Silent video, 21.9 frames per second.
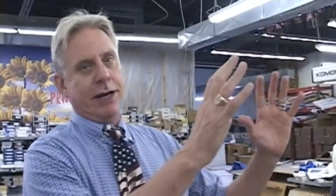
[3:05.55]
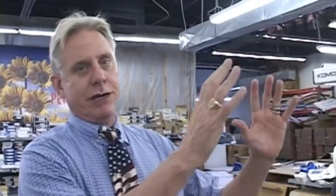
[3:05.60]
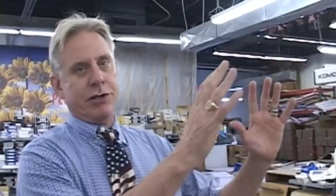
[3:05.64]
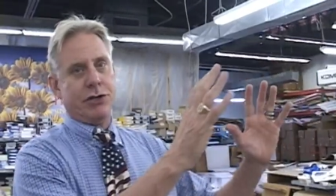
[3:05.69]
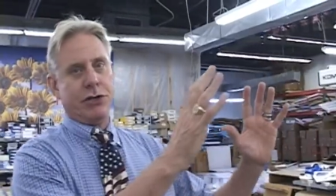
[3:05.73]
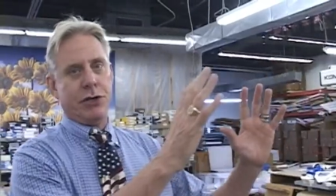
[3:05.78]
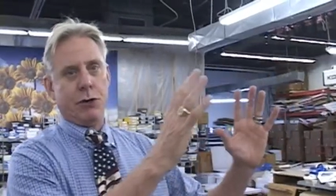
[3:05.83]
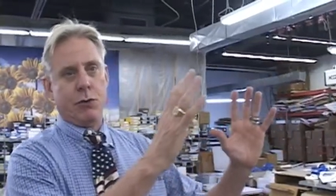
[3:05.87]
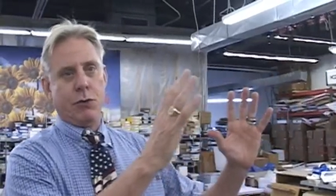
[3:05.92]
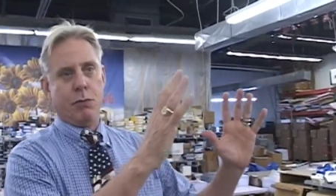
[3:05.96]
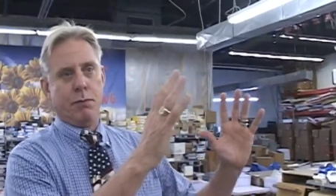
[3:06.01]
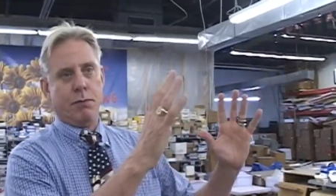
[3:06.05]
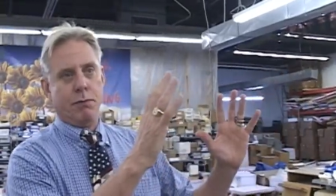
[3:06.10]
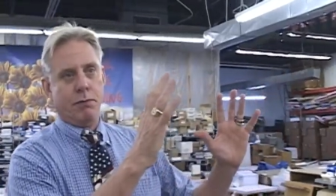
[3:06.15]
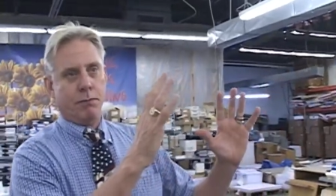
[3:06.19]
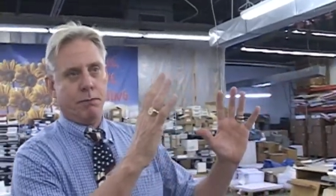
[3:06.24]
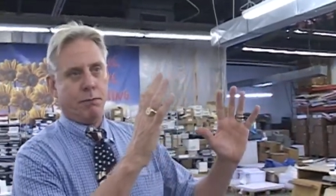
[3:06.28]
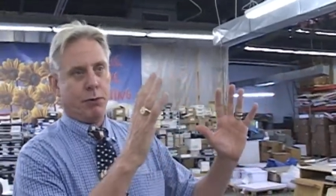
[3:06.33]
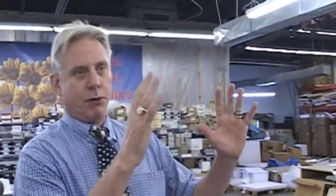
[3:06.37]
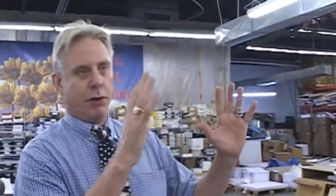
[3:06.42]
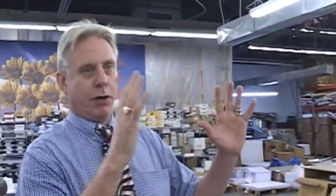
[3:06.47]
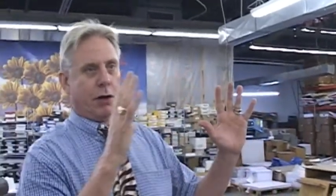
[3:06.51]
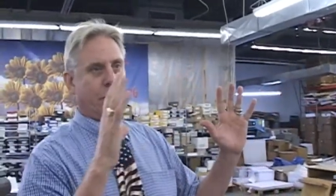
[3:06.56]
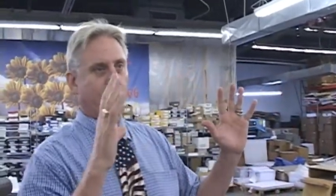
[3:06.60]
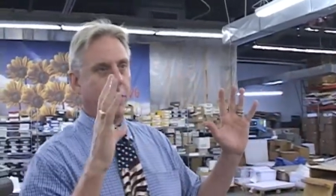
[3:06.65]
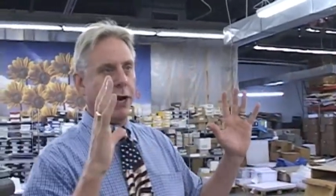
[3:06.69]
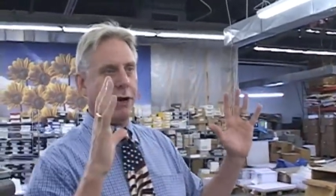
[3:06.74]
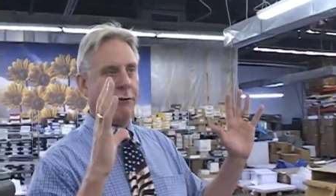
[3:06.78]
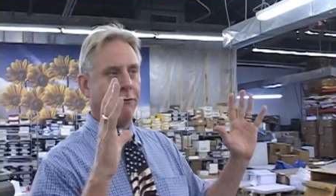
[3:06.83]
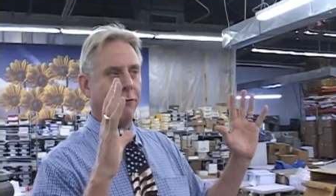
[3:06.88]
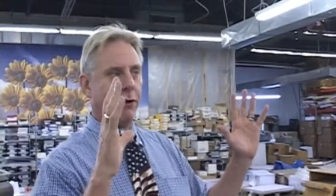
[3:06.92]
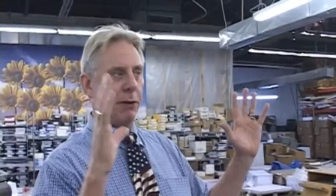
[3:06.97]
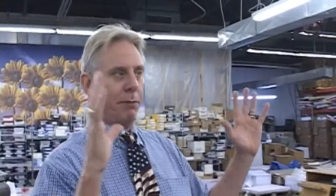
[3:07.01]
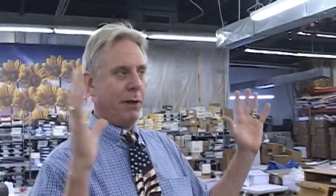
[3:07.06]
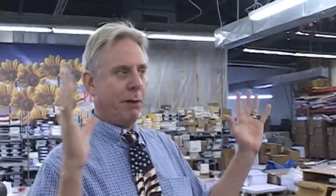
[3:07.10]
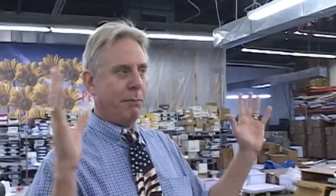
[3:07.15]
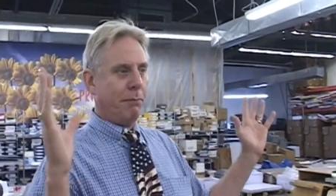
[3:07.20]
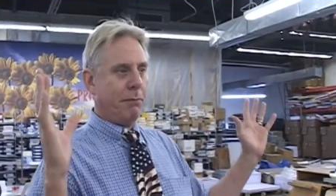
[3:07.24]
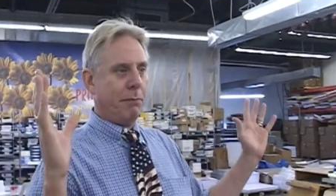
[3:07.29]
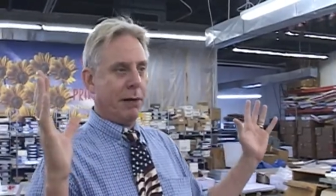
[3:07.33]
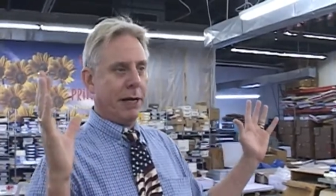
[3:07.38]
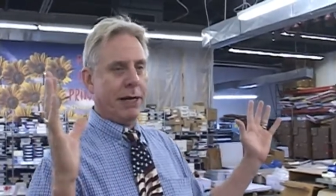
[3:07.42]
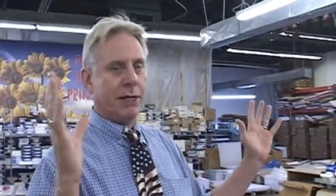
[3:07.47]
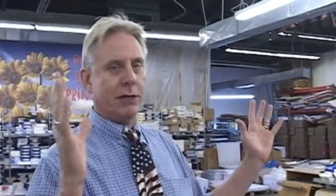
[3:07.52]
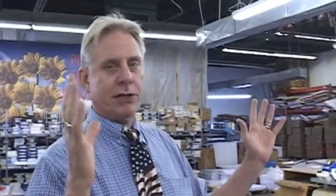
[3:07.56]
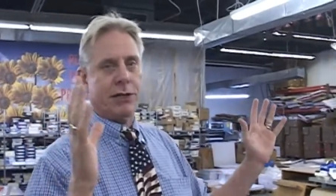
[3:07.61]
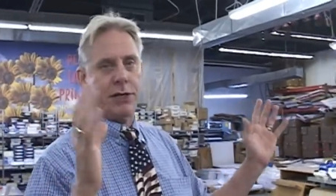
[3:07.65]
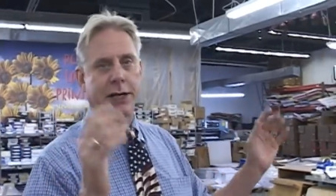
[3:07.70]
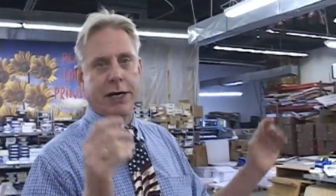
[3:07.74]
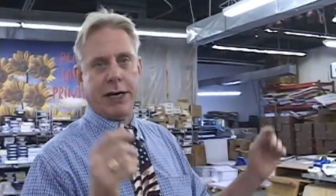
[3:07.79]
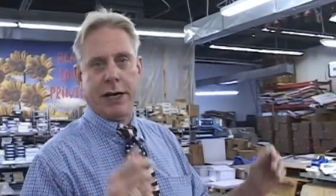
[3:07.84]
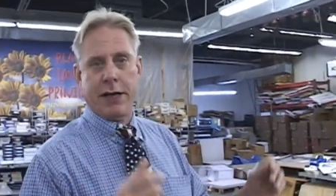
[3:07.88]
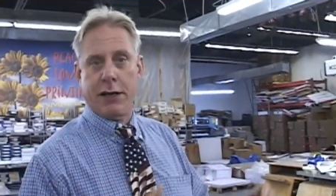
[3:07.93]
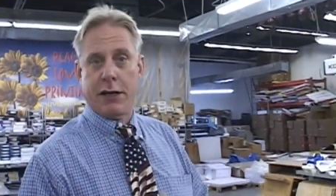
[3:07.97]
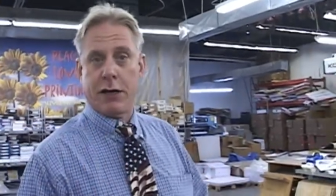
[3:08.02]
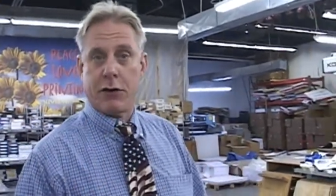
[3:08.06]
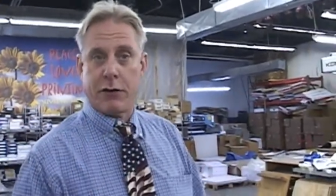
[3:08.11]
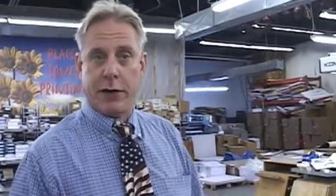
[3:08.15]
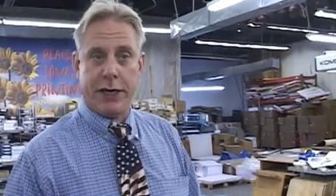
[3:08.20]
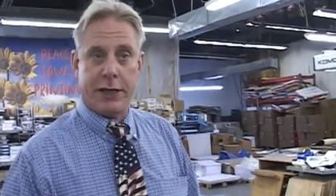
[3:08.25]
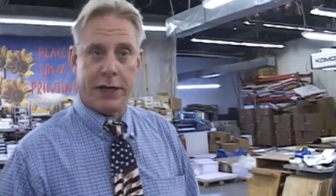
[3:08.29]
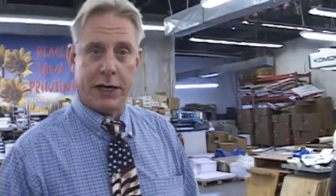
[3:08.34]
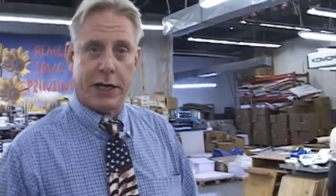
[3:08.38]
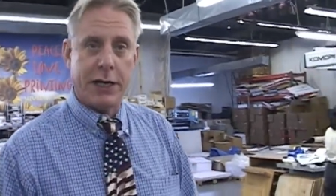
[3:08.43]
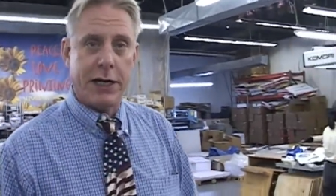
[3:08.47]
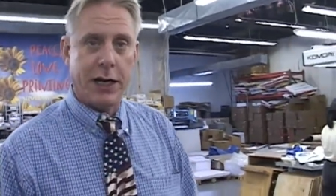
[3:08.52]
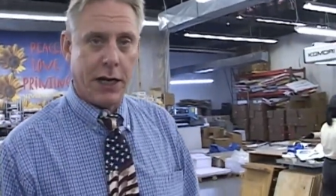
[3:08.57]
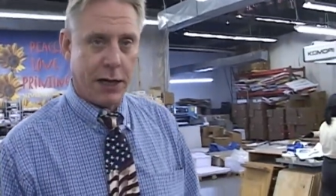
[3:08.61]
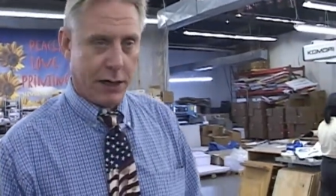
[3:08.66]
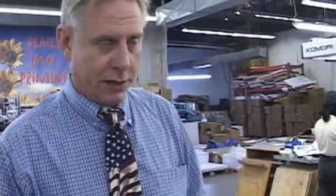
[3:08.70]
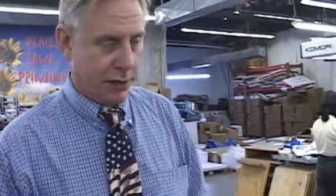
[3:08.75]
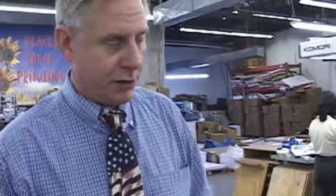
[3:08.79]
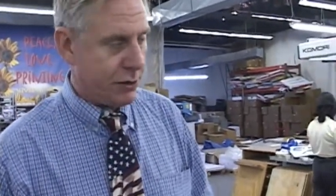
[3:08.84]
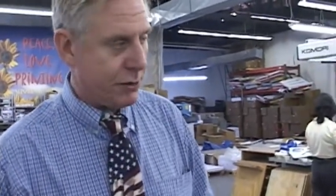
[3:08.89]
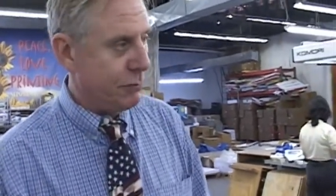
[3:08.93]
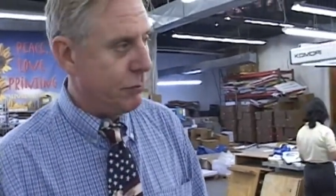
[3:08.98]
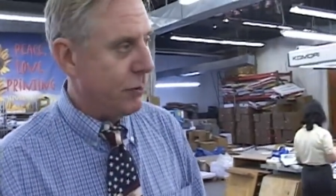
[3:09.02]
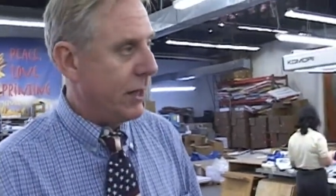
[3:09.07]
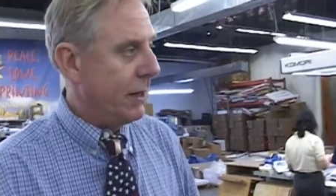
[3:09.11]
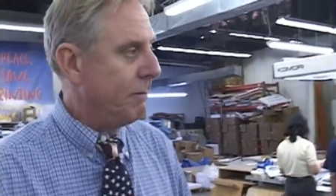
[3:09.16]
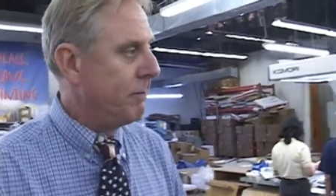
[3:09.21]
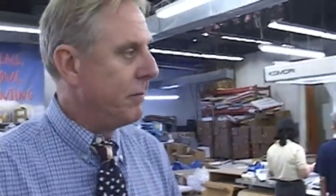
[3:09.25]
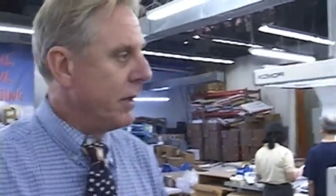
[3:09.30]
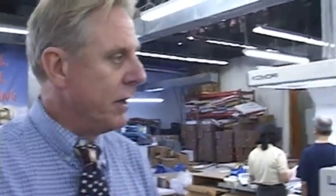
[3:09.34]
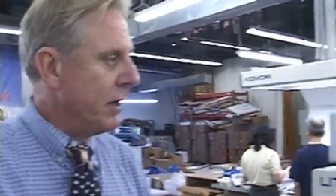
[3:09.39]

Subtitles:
as you pull away from it, blends together to create the colors. Well,